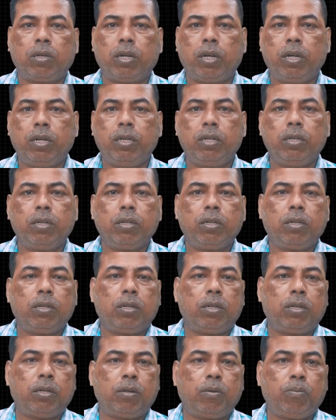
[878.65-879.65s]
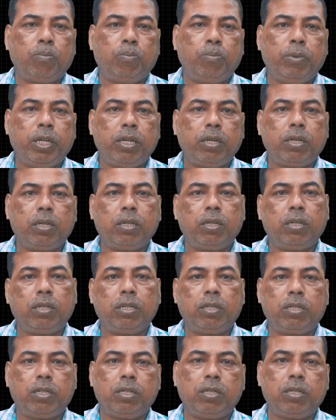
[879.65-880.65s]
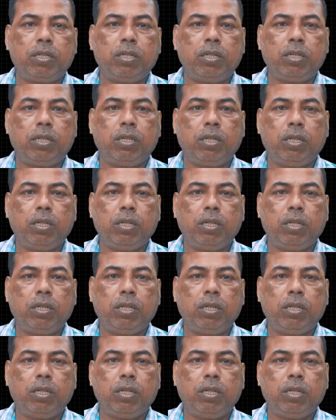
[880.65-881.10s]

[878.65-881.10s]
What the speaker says: and make decision